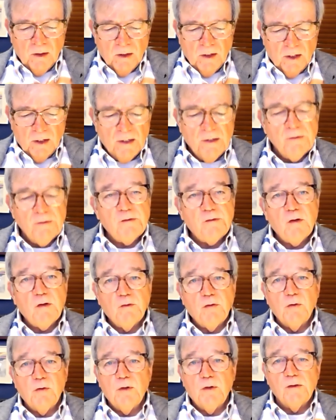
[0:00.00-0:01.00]

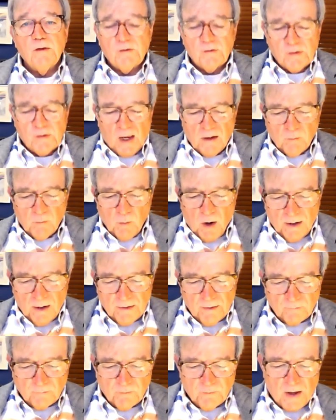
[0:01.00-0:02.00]
Instituting statewide
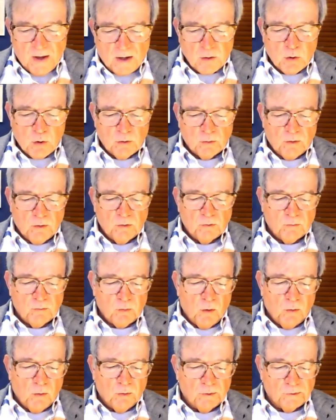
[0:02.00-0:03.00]
infection
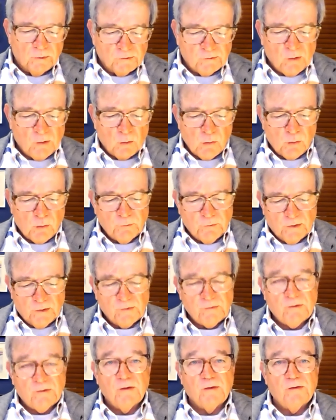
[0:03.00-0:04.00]
control and social
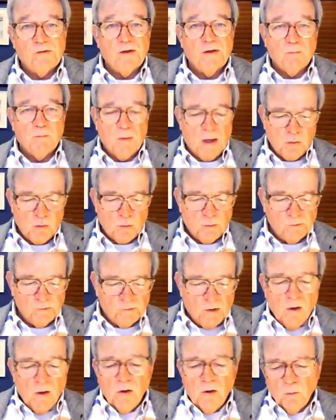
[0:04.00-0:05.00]
distancing measures
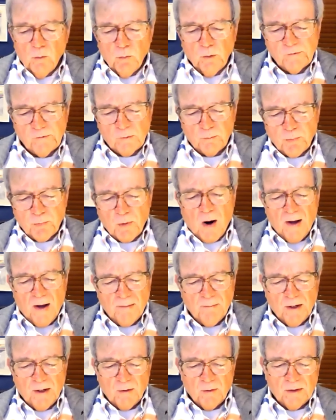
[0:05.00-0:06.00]
was a
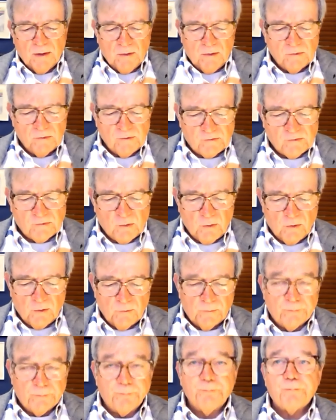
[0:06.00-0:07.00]
primary
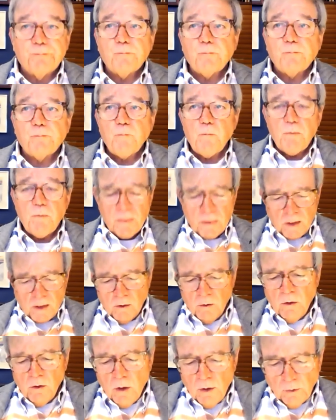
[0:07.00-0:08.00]
concern.
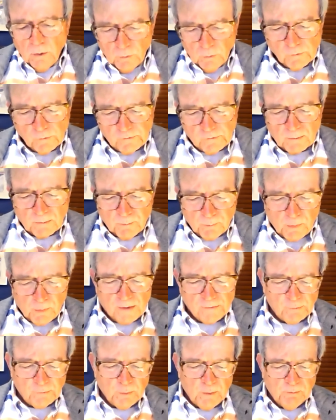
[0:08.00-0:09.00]
Using
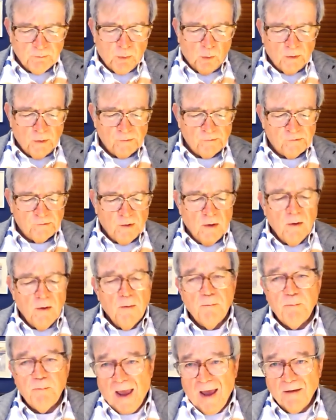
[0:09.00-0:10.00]
press reports,
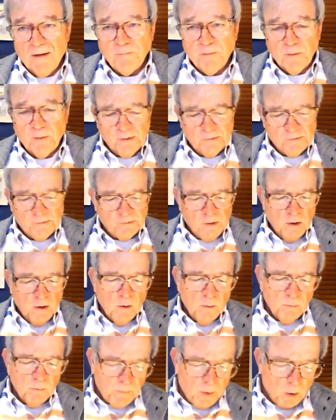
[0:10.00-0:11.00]
pamphlets,
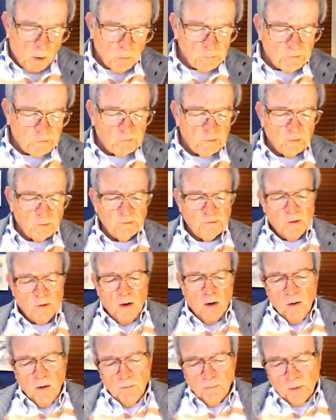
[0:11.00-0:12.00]
posters,
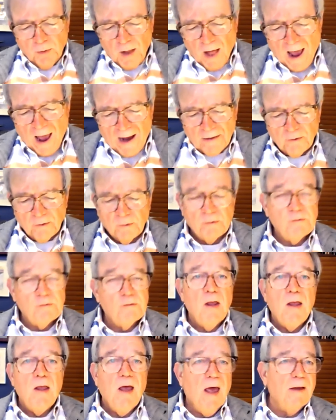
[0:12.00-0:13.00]
placards,
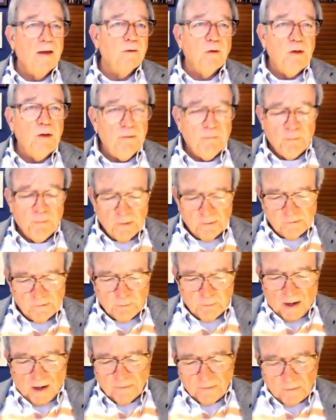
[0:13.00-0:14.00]
and leaflets
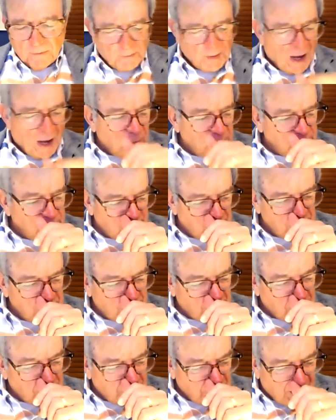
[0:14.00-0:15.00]
by the thousands
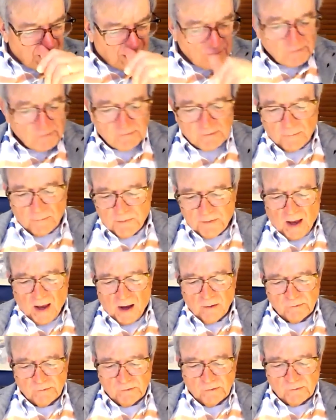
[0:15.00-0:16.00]
and tens of
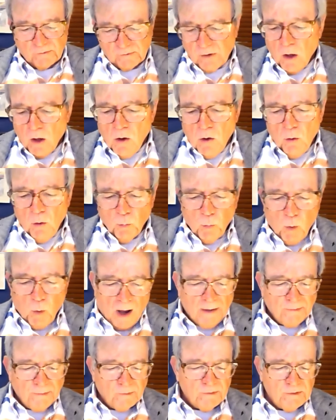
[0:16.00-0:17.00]
thousands,
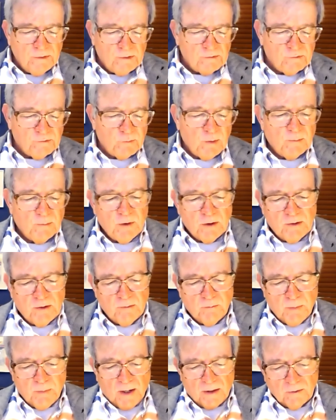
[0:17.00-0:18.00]
widely
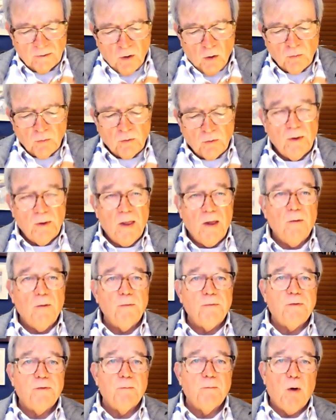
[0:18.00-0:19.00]
distributed by local
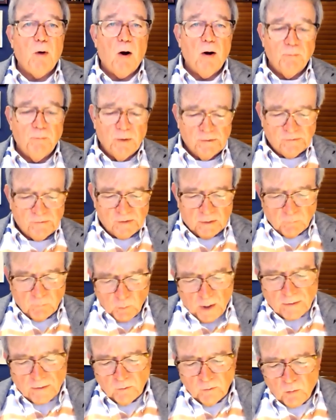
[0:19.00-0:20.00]
health departments and
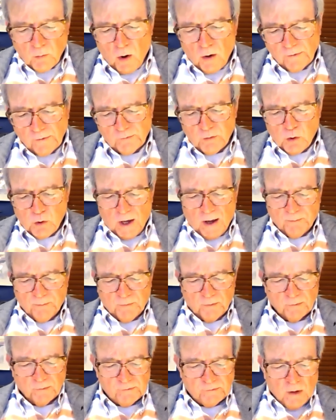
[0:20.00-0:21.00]
Red Cross
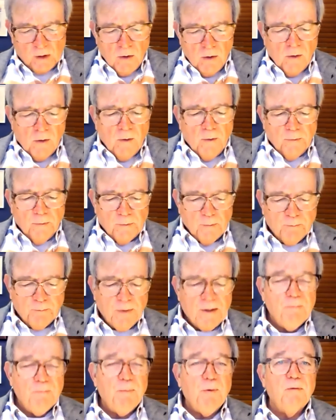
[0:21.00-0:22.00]
chapters, the
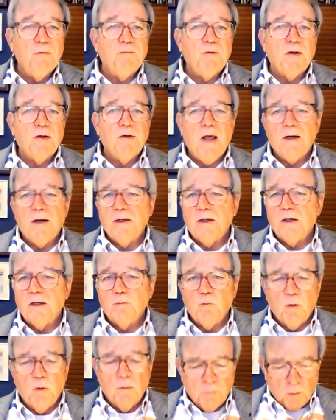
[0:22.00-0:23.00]
people of Connecticut
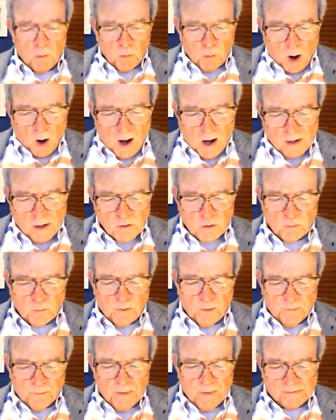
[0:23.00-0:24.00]
were barraged
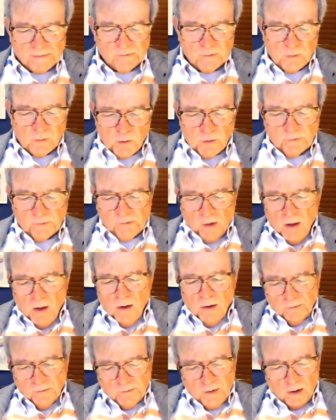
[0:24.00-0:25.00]
with messages
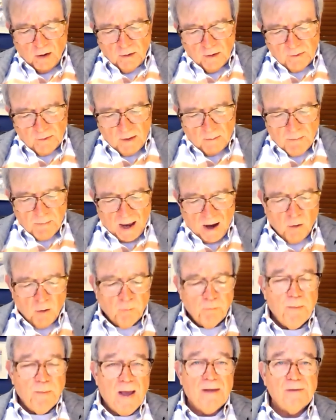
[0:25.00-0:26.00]
telling them how
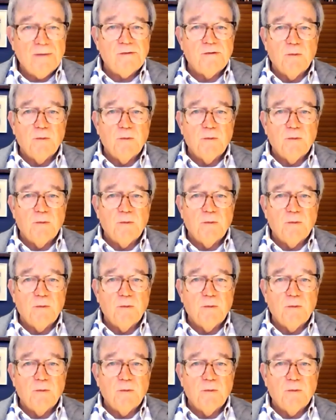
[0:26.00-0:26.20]
best to